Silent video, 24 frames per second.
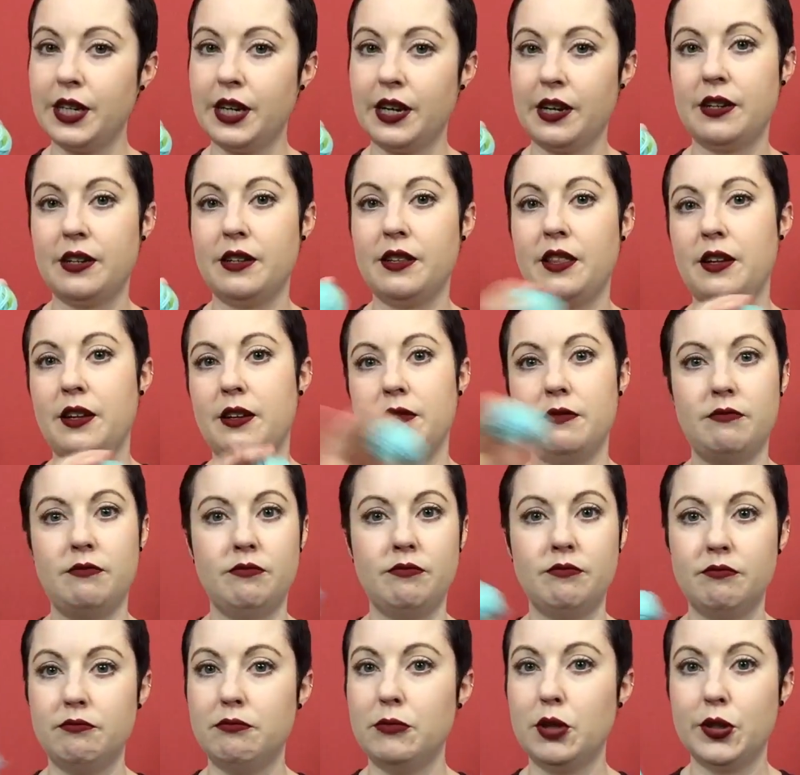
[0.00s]
yarn than
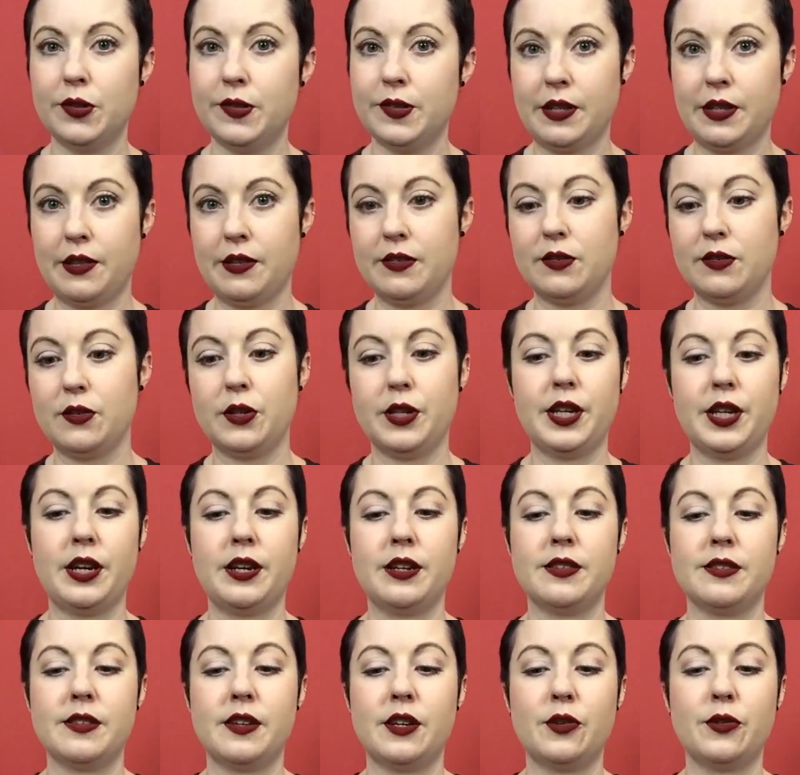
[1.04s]
most other sock
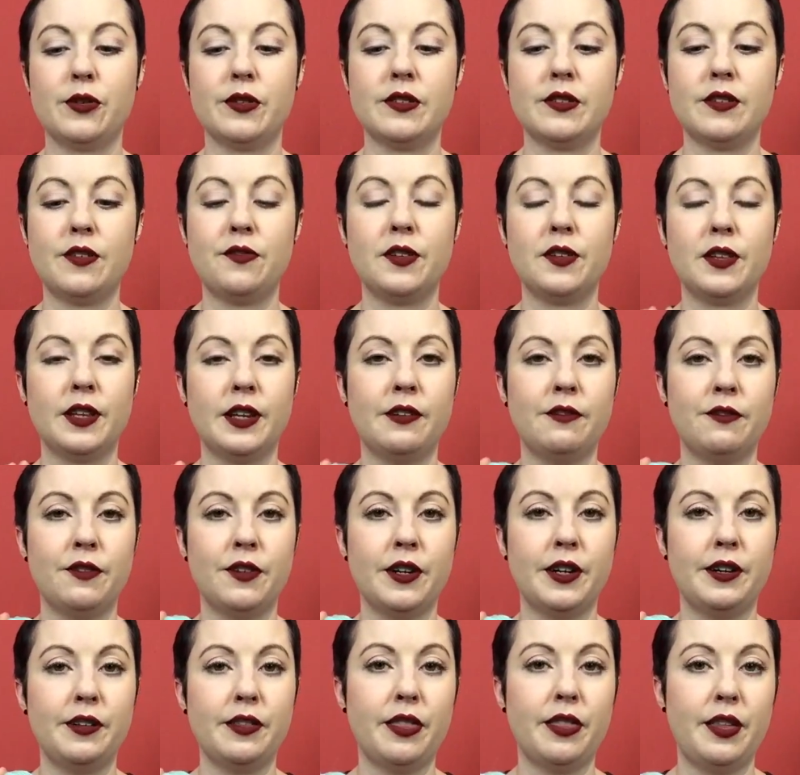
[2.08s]
yarns I know. It's definitely a
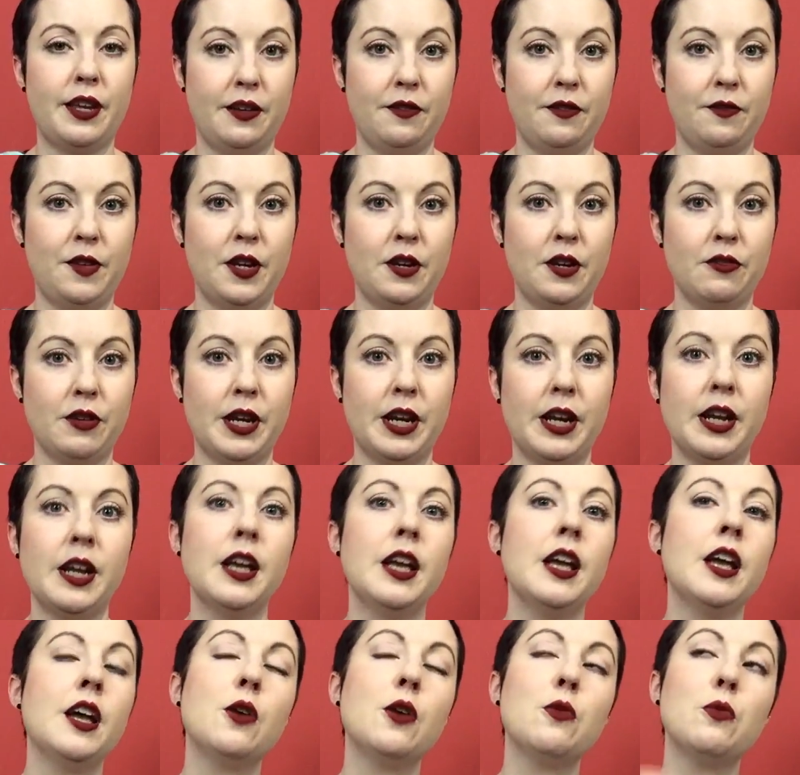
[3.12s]
very thick fingering,
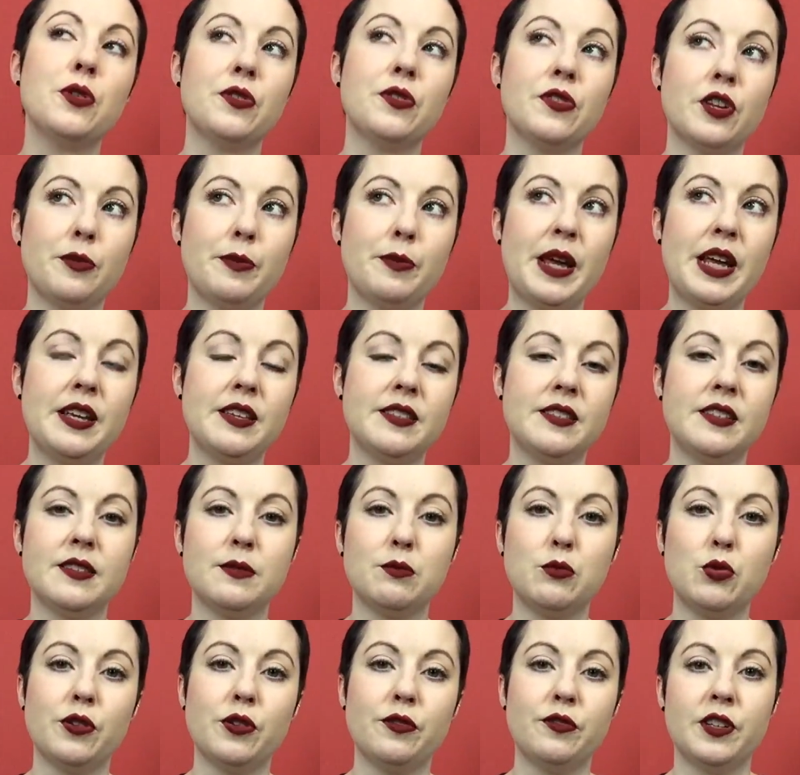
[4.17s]
whereas the No Maker's is
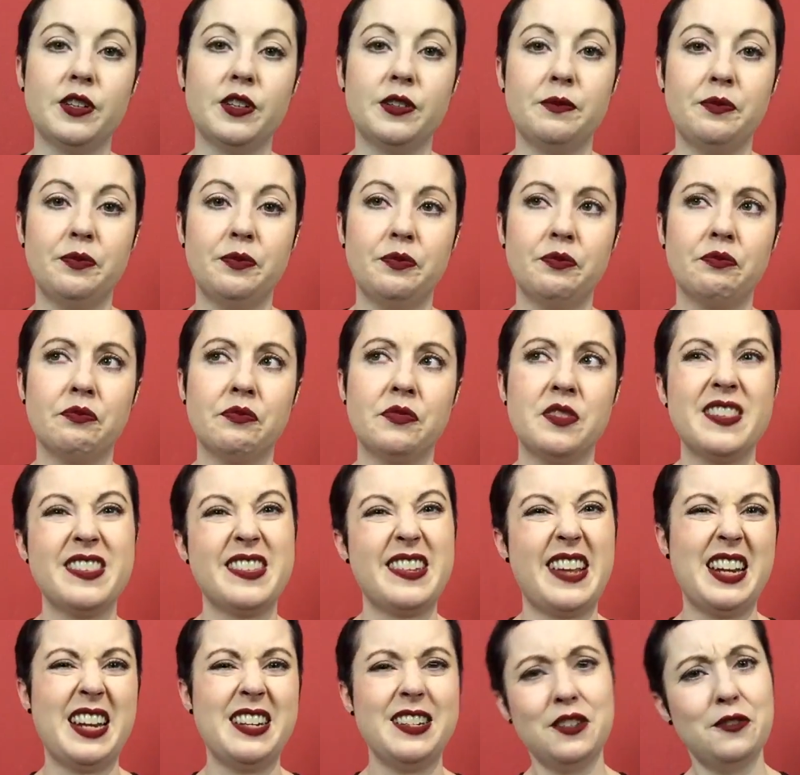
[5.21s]
more of a
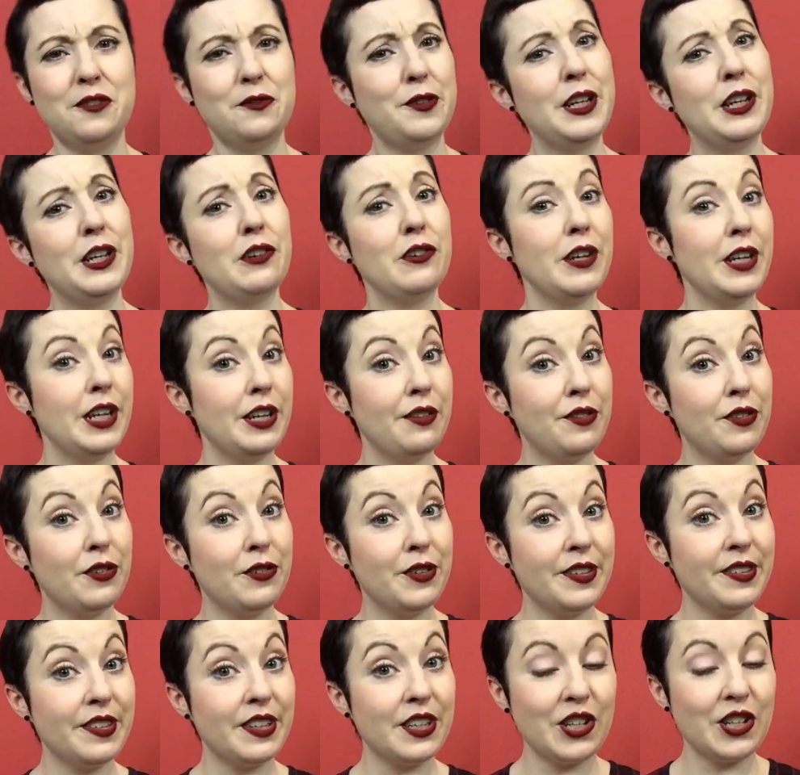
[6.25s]
standard fingering, if there
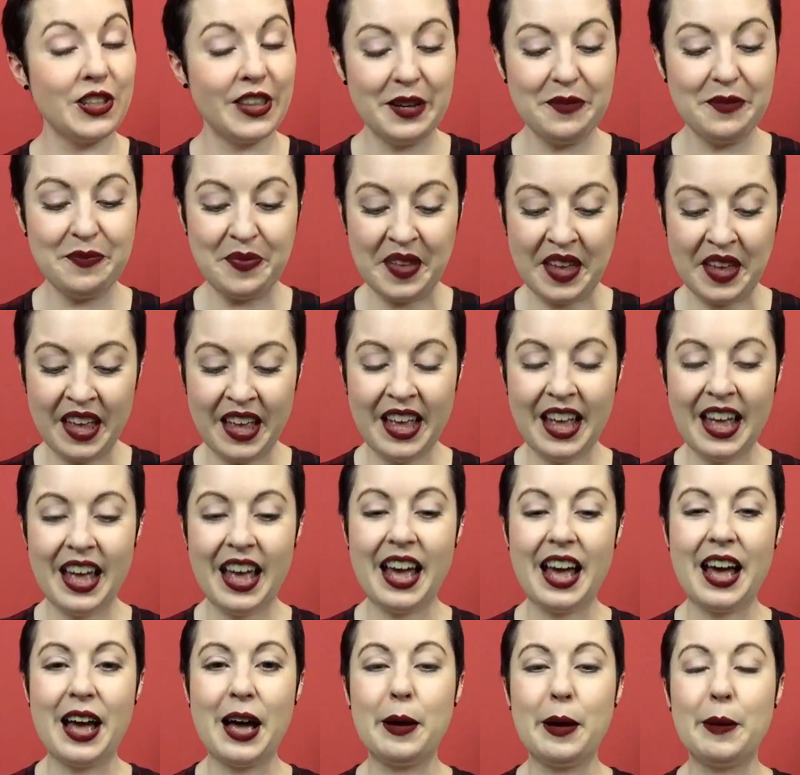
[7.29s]
is such a thing.
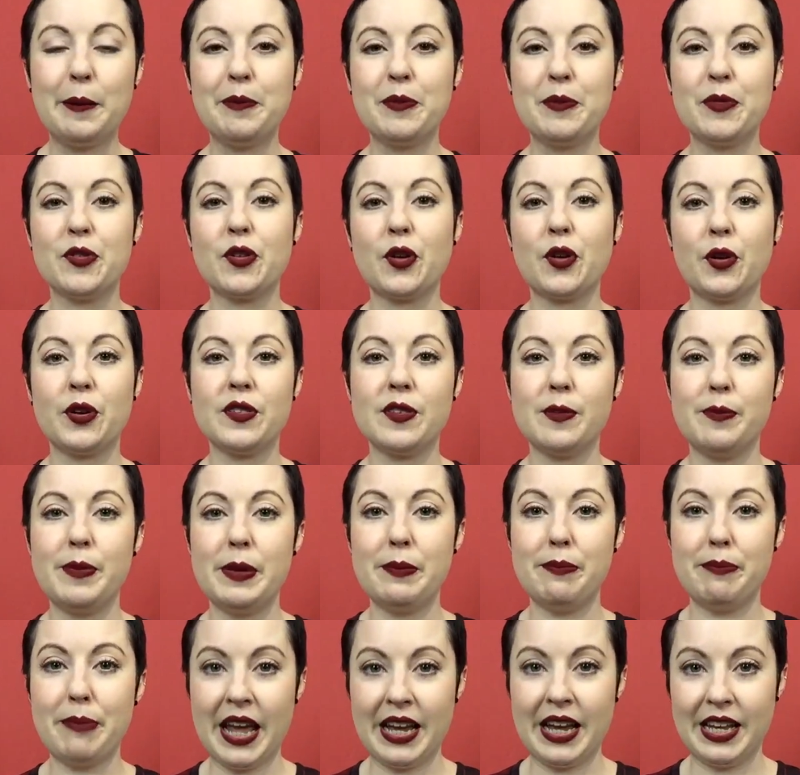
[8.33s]
So it's a
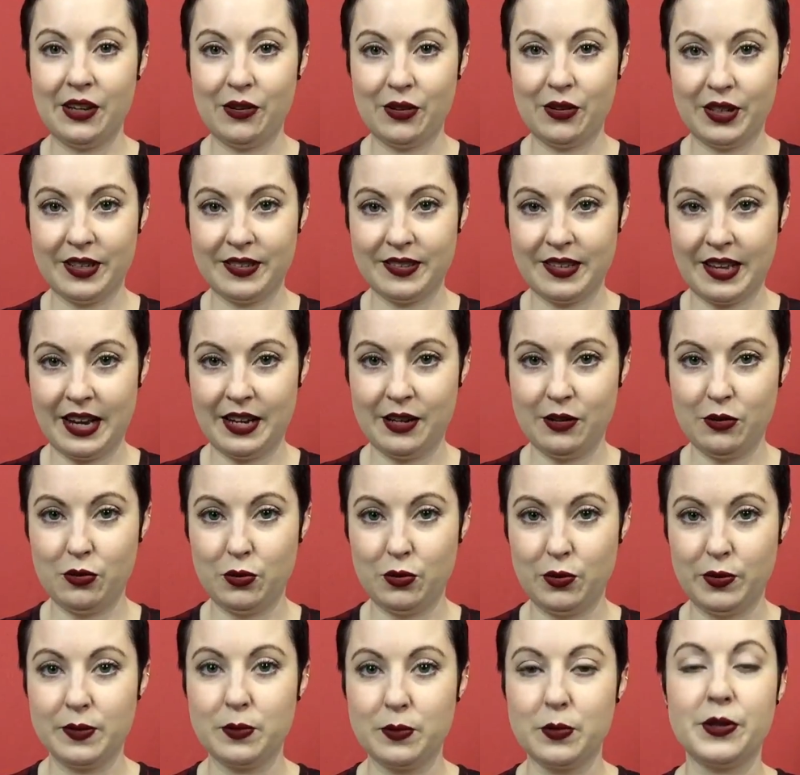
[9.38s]
bit baggy on his
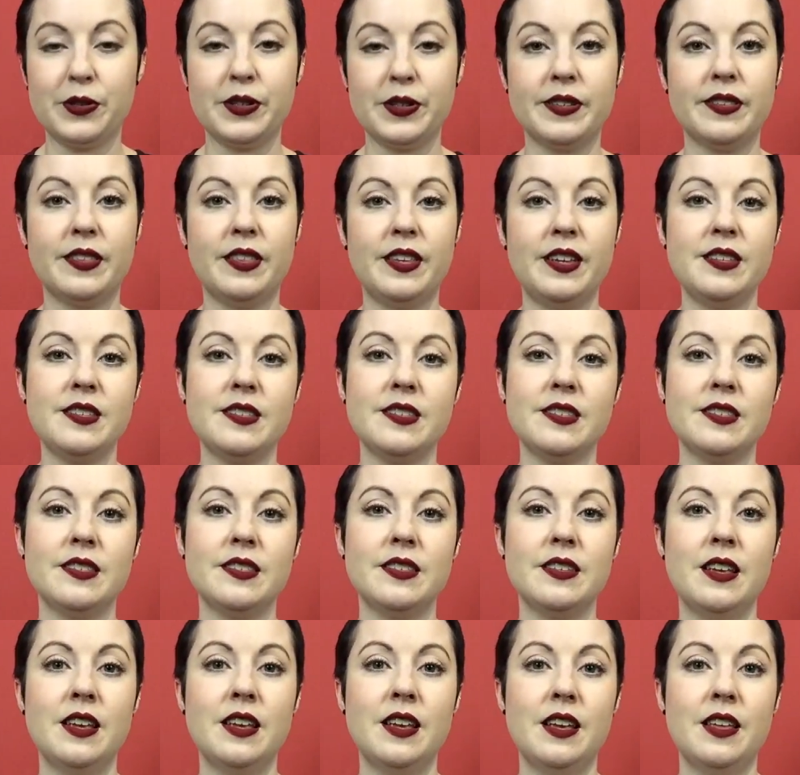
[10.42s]
ankles, whereas this,
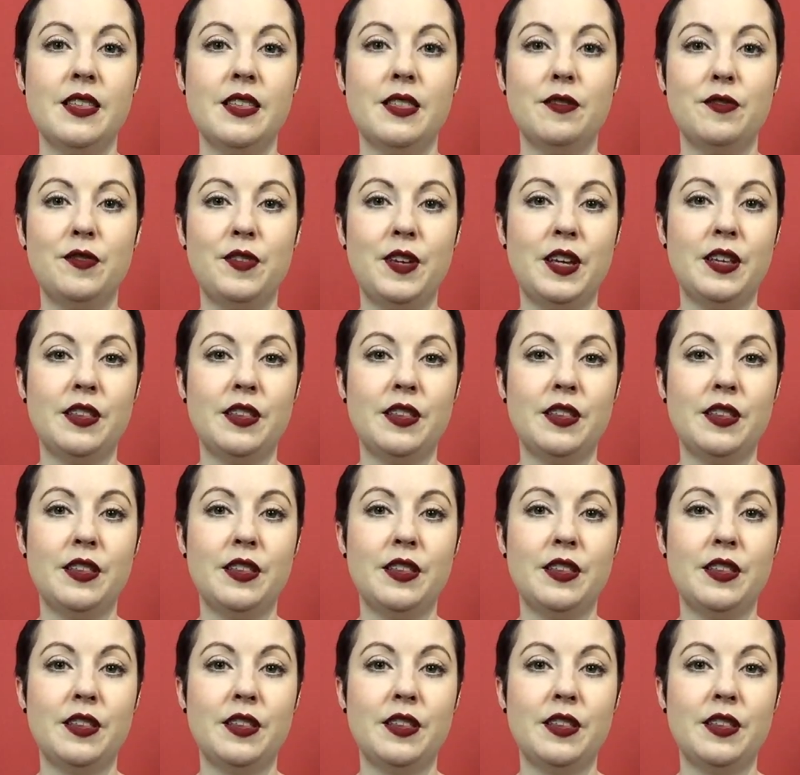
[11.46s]
the